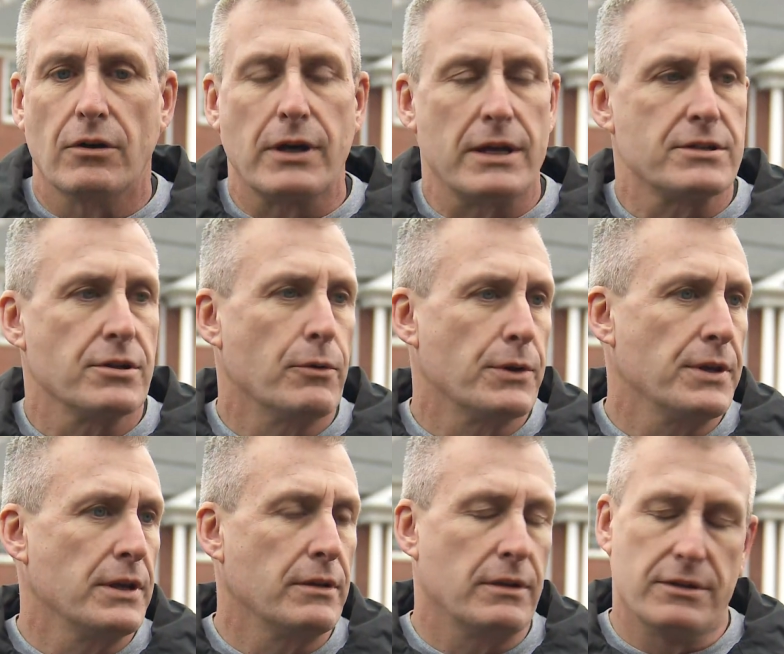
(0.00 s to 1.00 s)
Okay, so
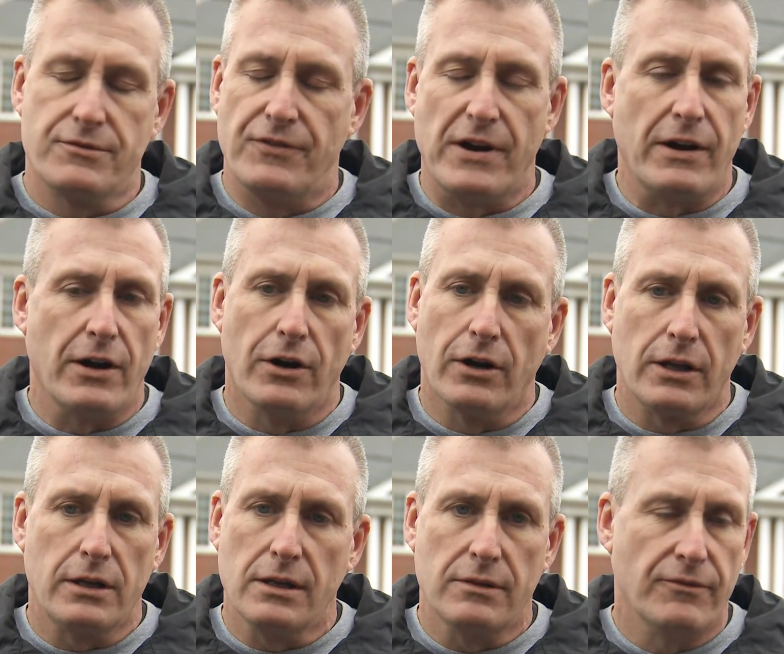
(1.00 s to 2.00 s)
within, it's very
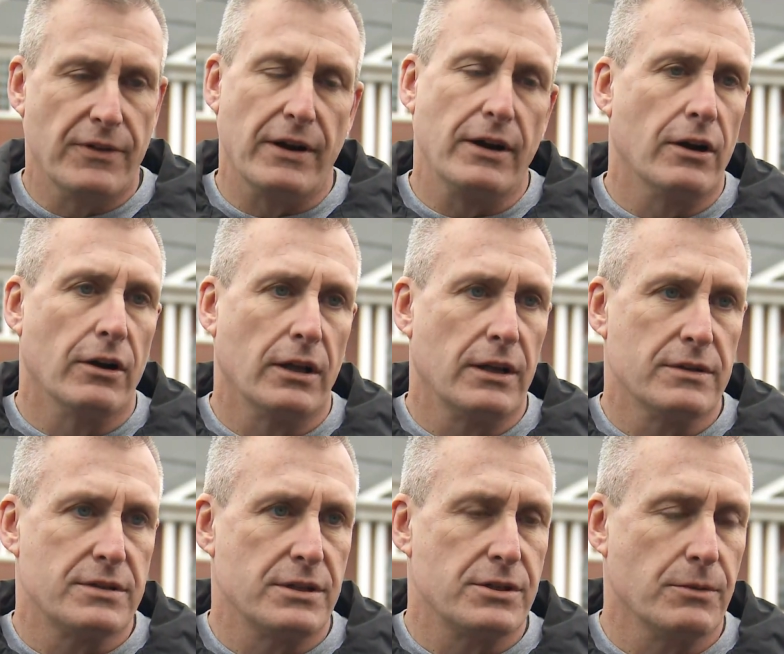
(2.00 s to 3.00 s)
early in
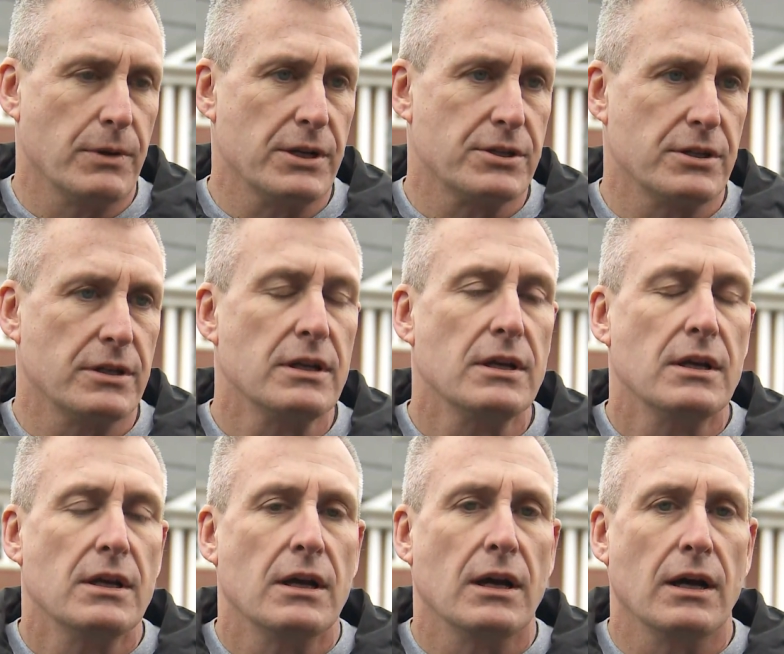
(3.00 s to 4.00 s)
the situation.
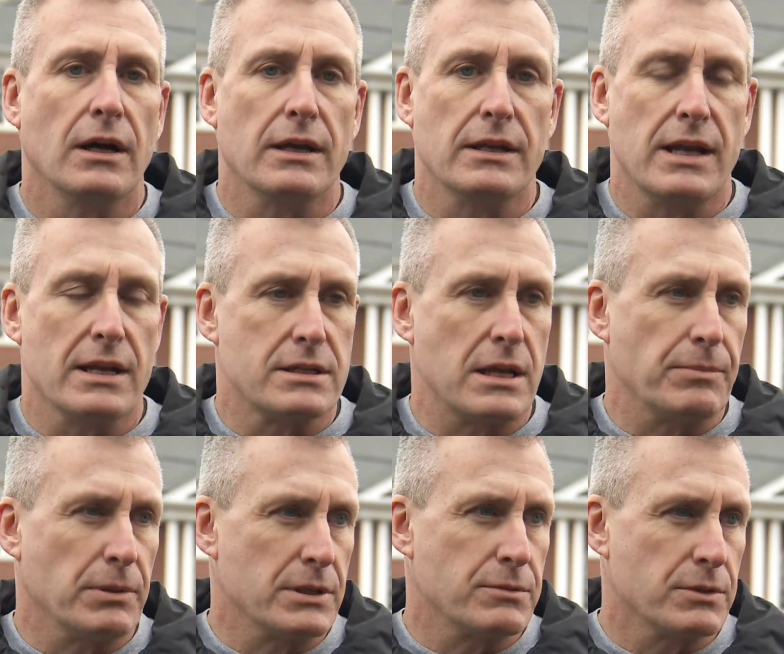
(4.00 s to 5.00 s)
Indiana State
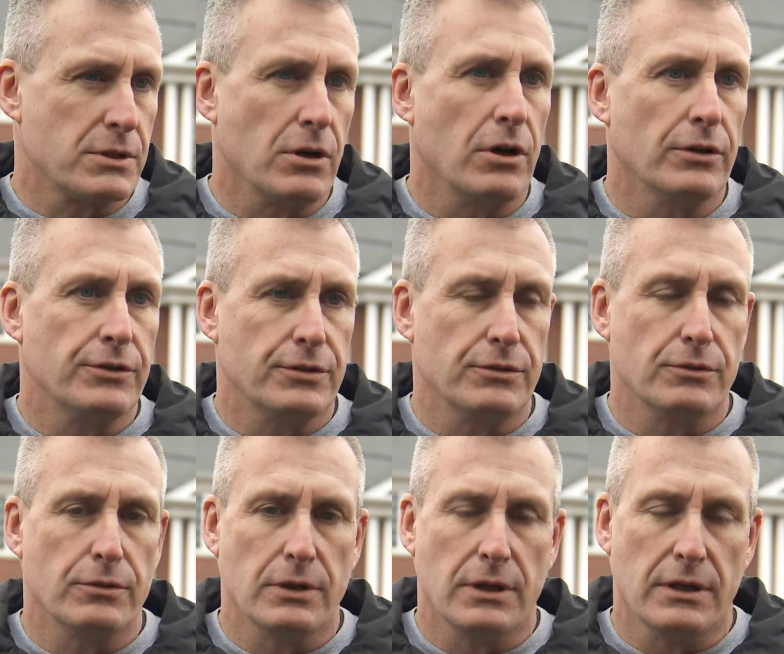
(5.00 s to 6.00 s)
Police was called
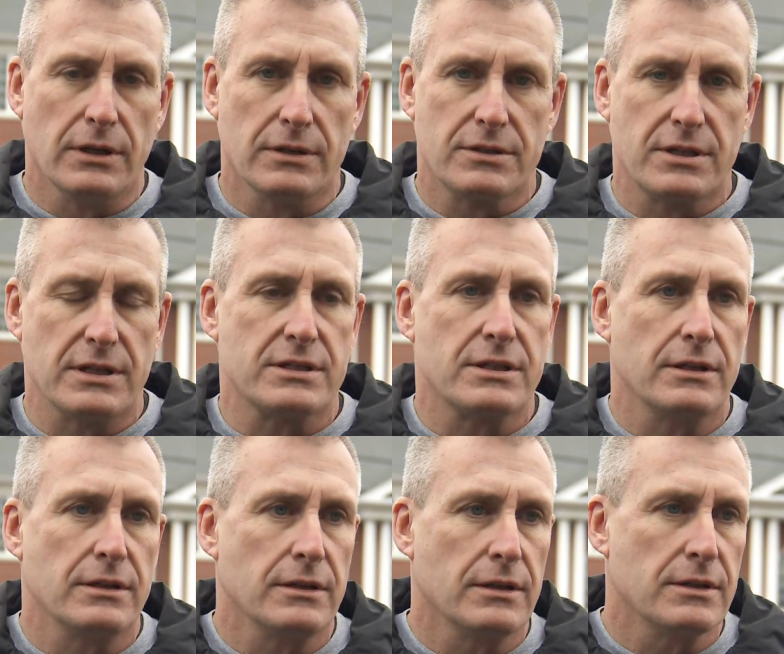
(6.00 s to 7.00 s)
to assist
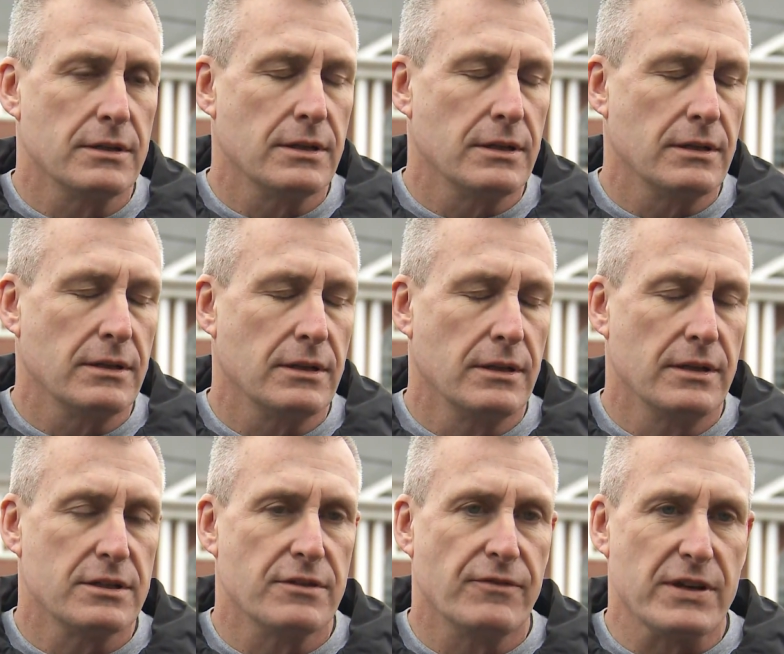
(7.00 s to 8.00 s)
in
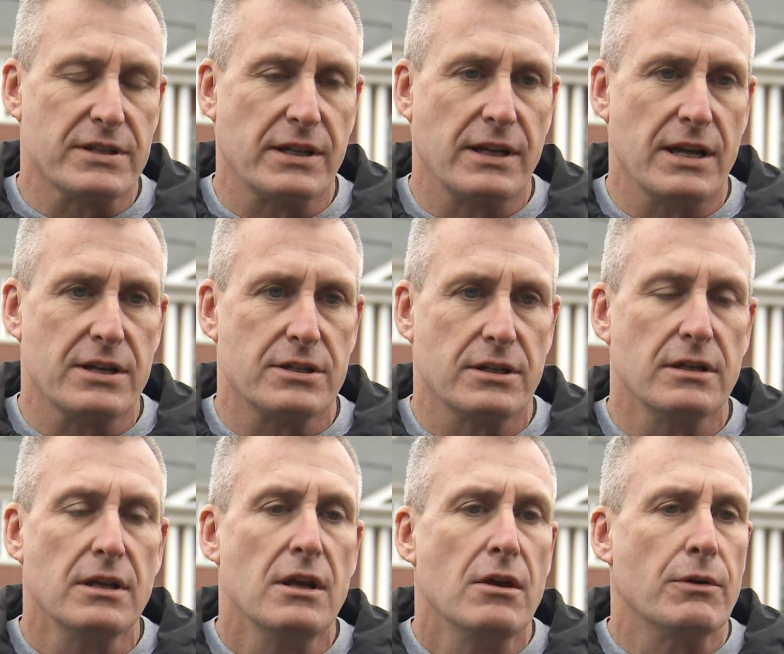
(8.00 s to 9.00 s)
this investigation.
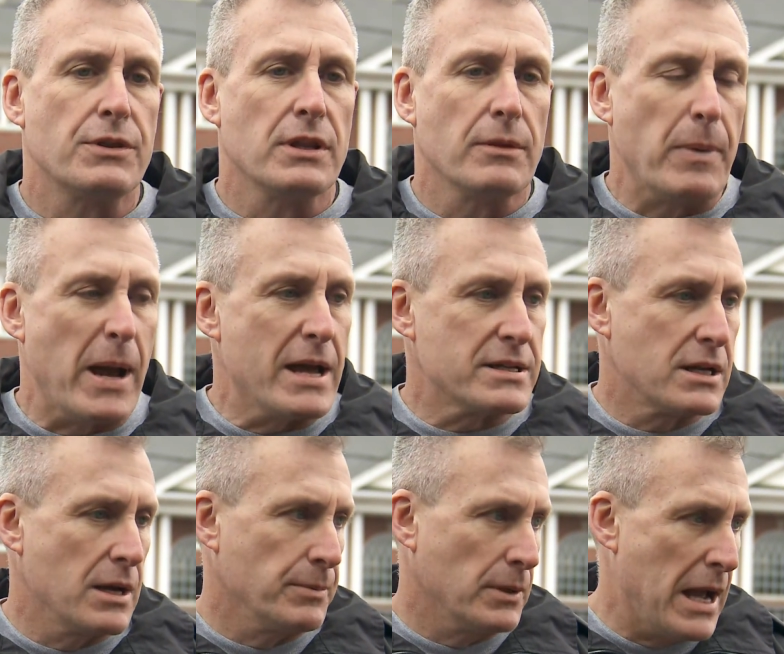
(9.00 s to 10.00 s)
Within the past
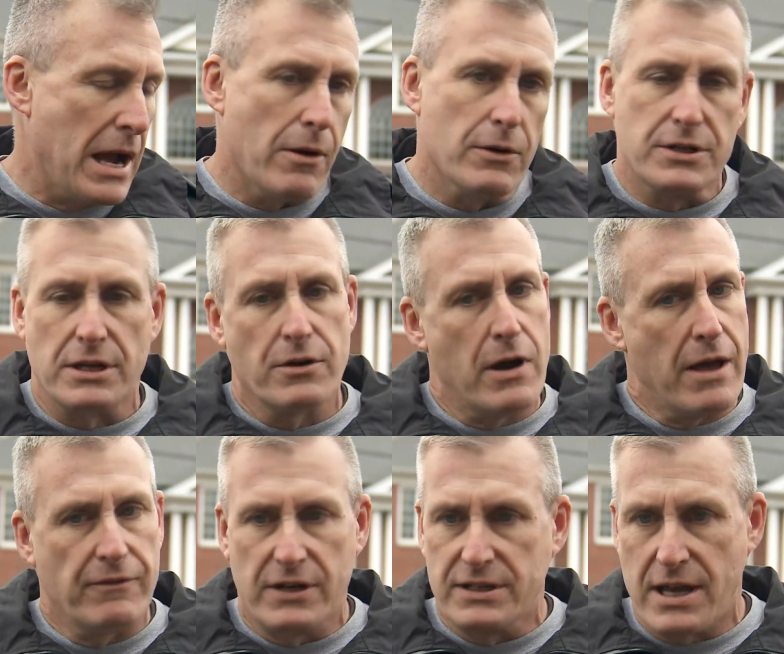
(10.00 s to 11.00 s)
couple hours, I don't
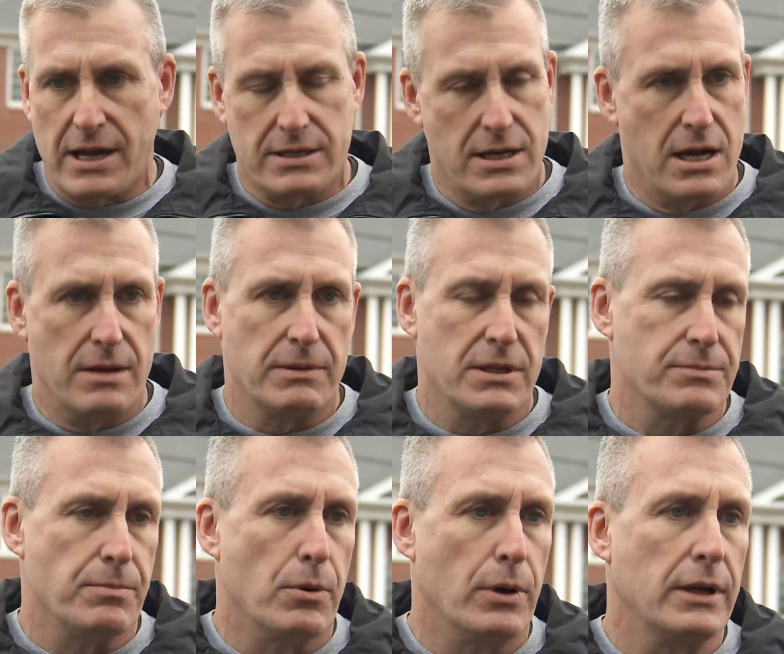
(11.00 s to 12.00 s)
have an exact time at this
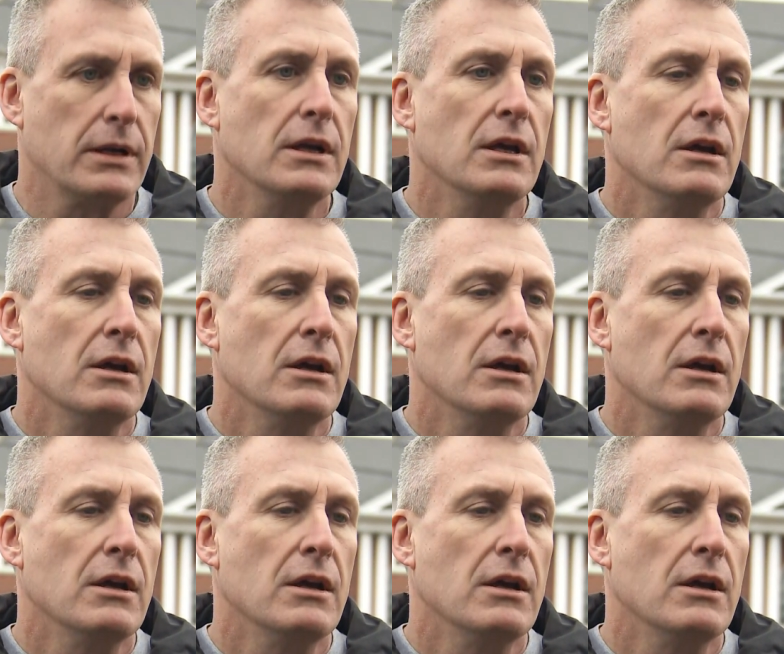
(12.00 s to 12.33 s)
point,